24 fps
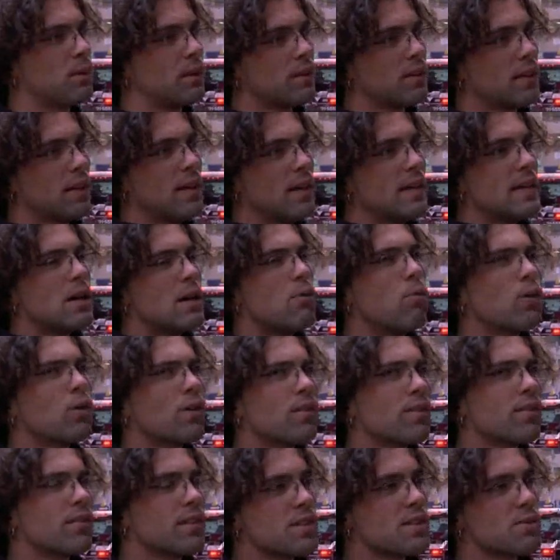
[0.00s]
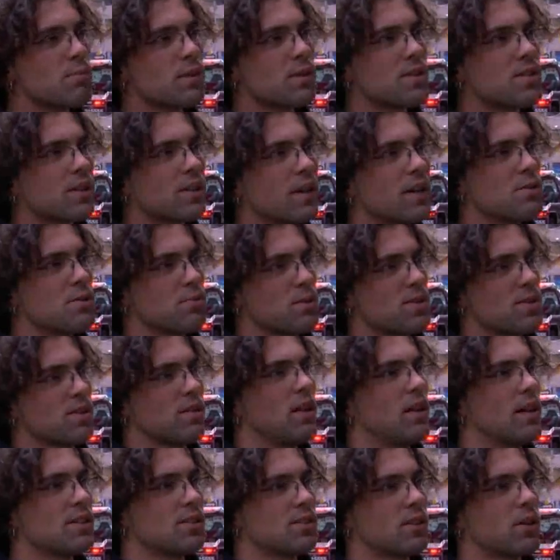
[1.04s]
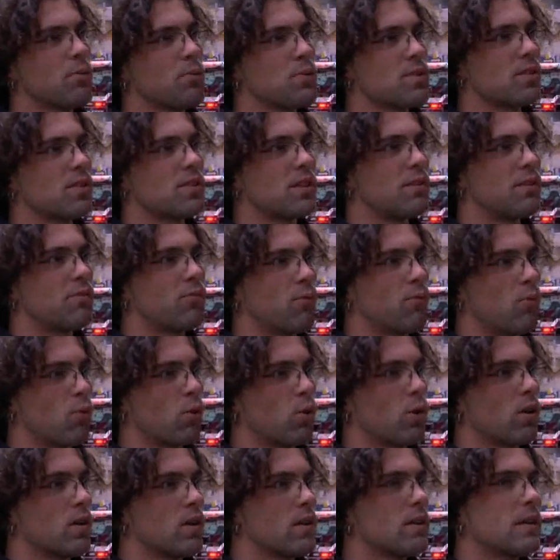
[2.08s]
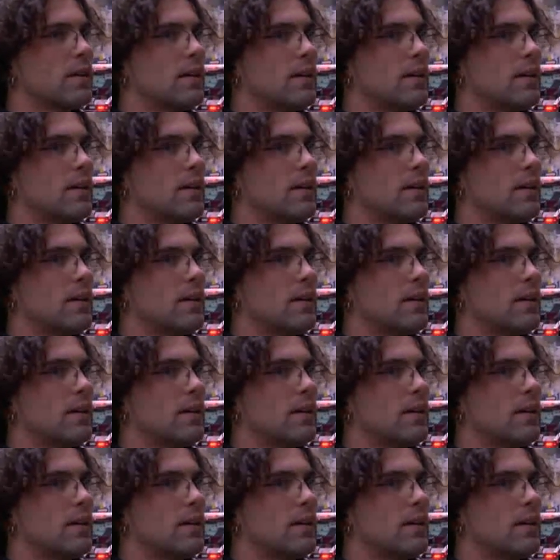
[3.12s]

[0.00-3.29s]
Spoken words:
And one of the things we discussed with Celestica was the need for